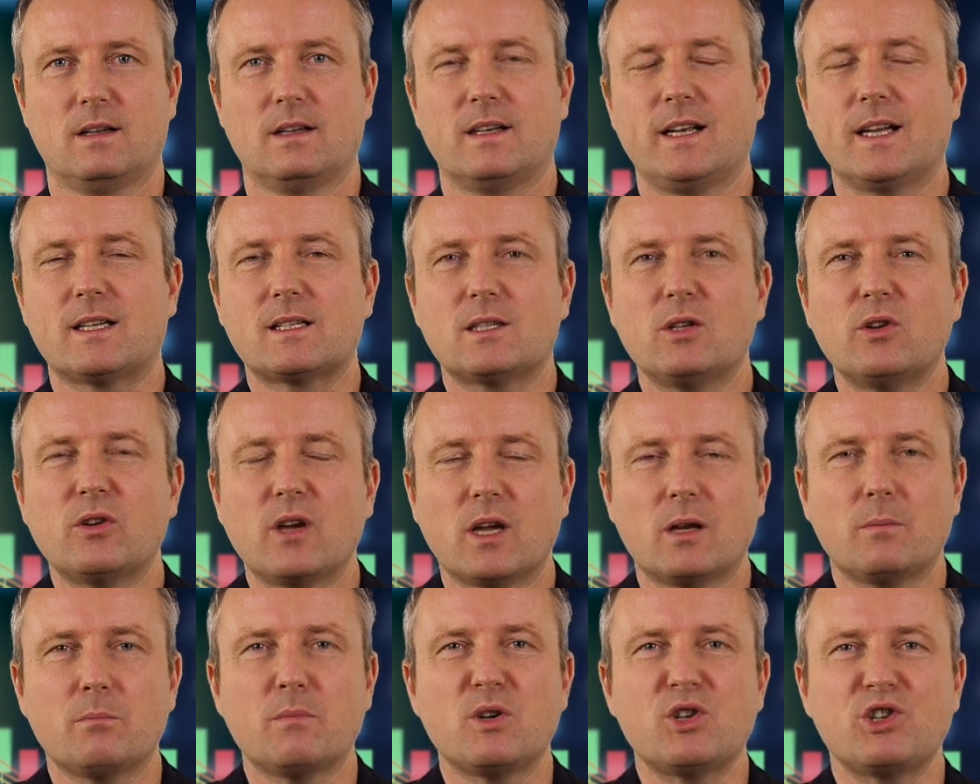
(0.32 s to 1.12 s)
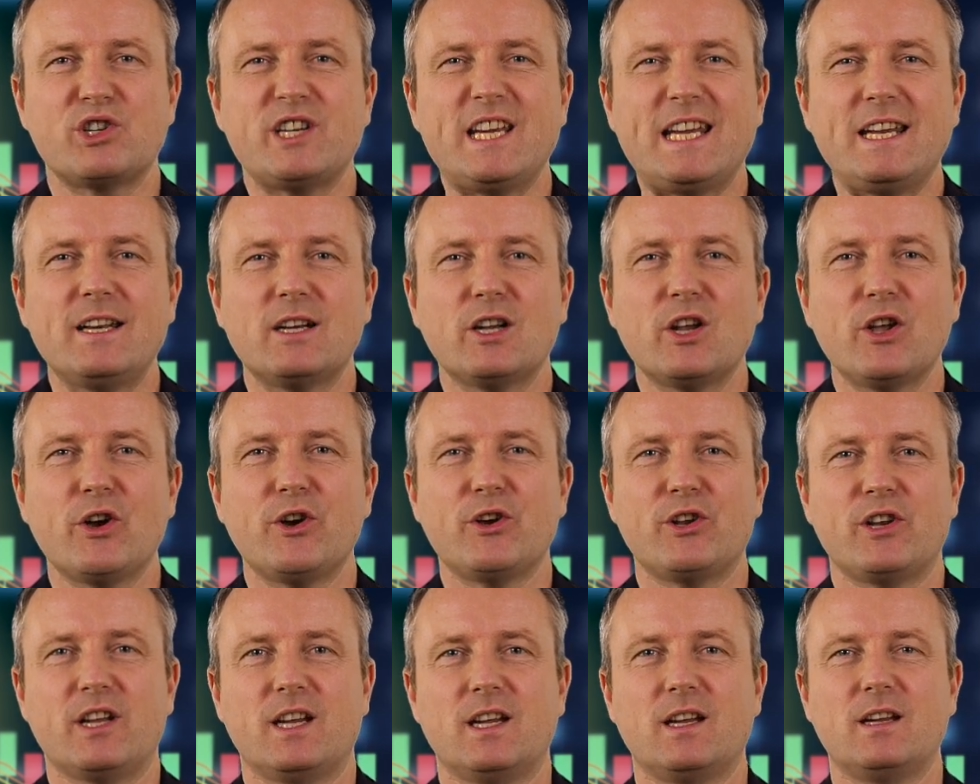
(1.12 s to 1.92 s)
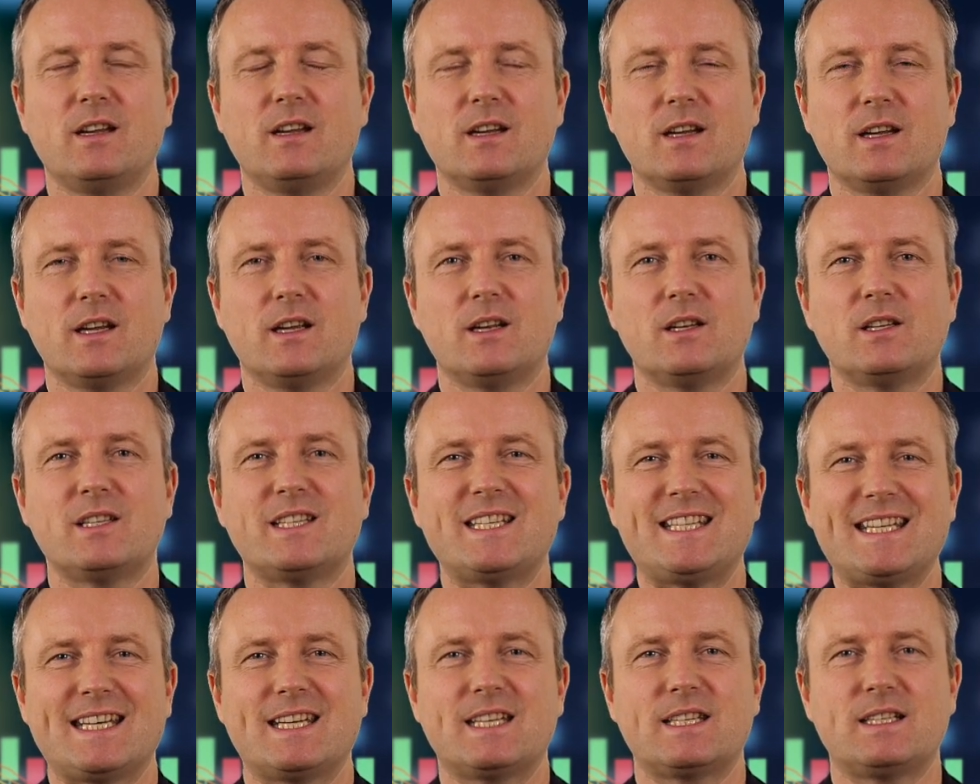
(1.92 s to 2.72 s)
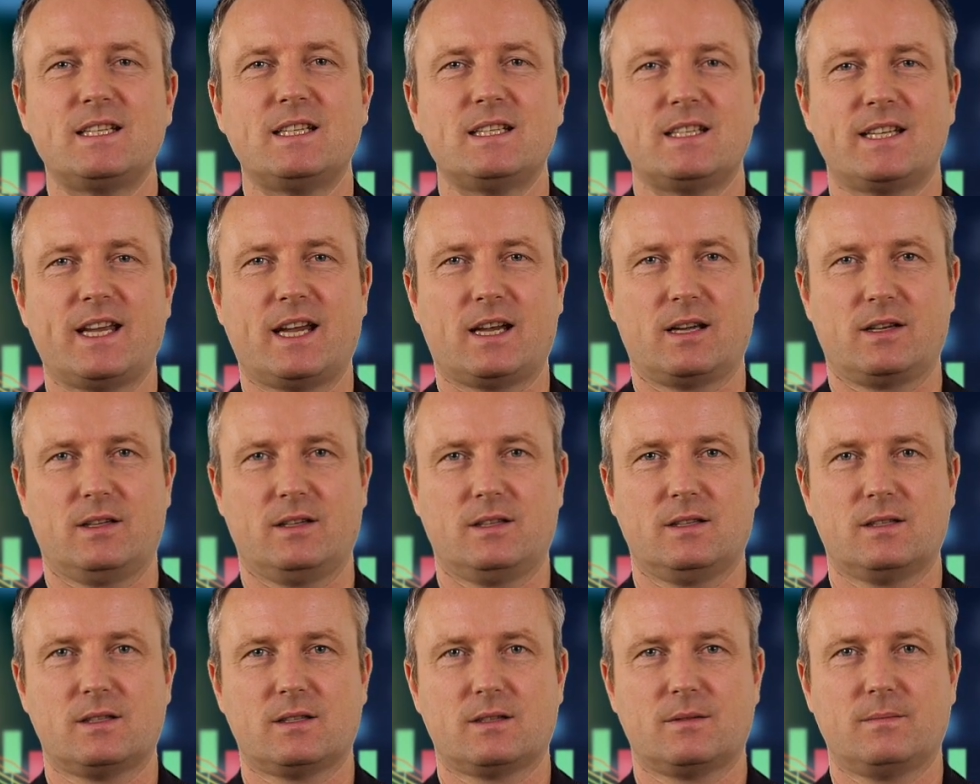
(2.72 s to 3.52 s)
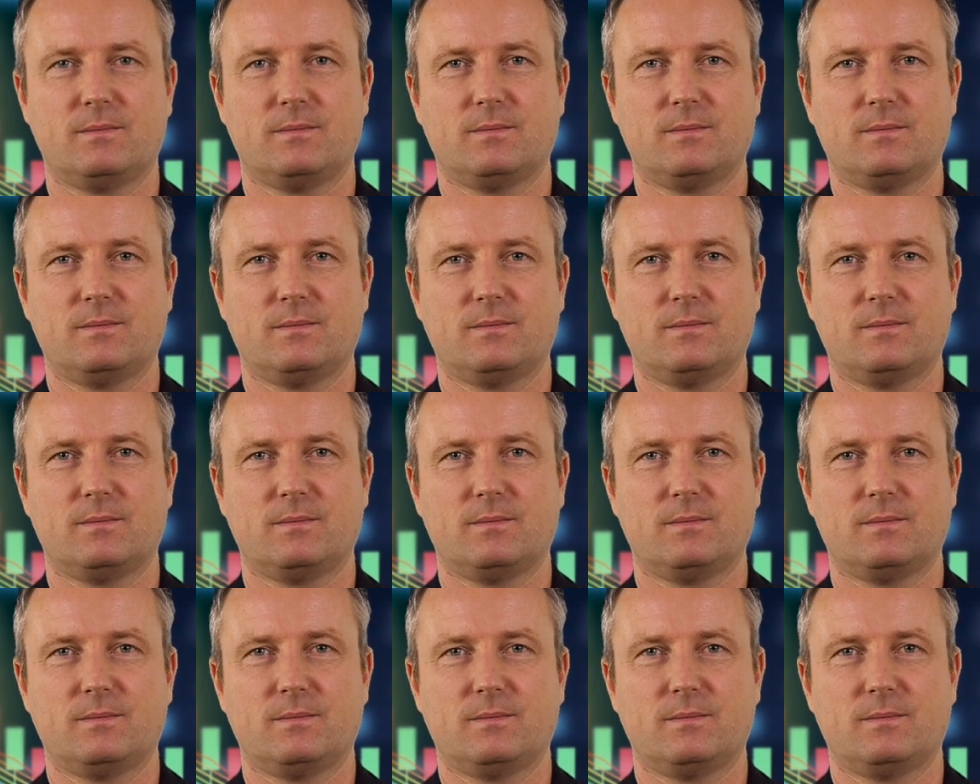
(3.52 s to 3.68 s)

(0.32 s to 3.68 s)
Let's look at machine learning in 60 seconds.